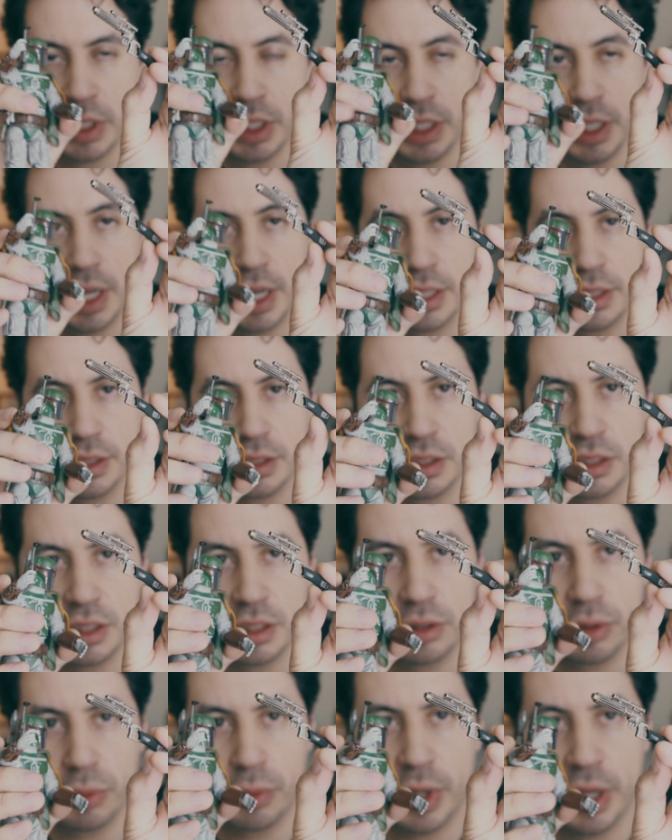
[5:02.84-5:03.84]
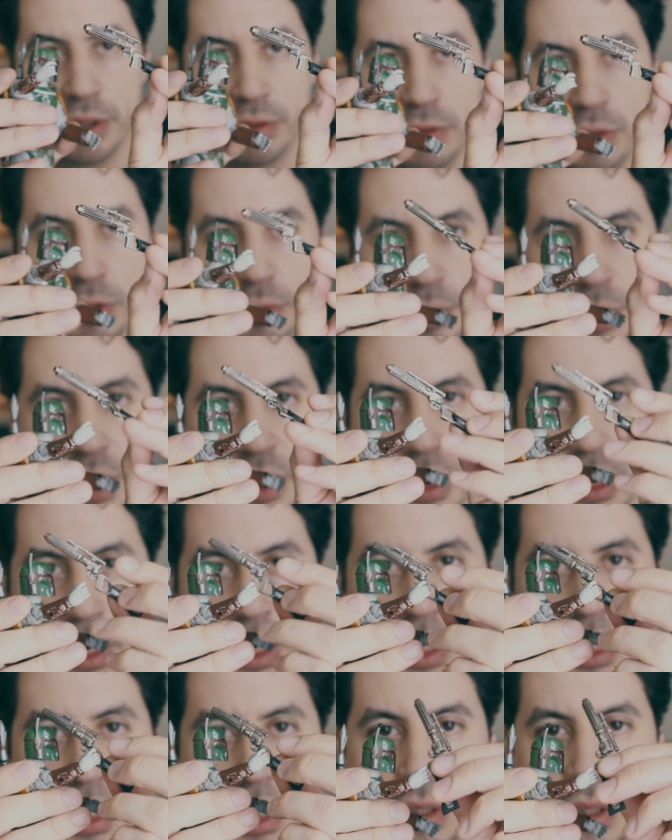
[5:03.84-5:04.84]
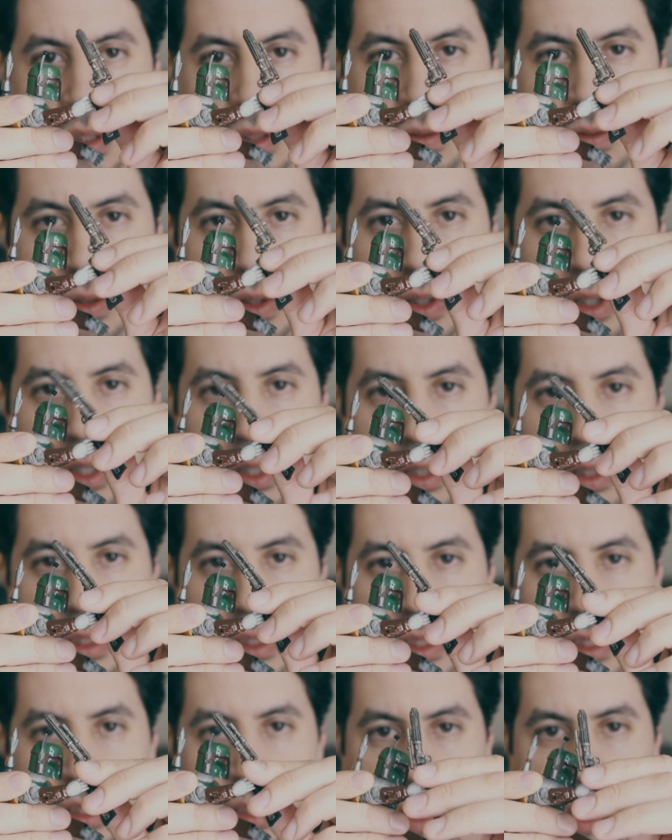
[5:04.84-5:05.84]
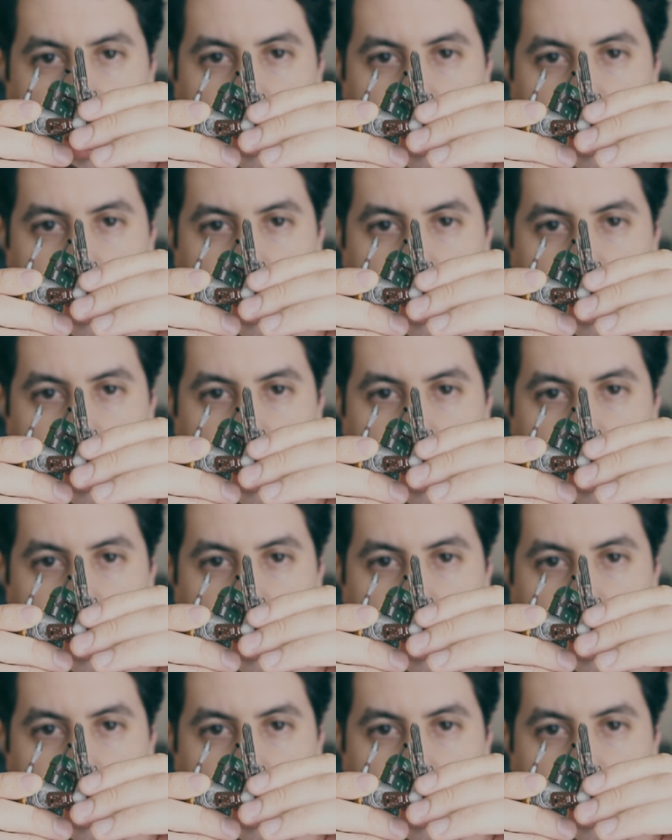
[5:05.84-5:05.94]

he has his little rifle, but it's very hard to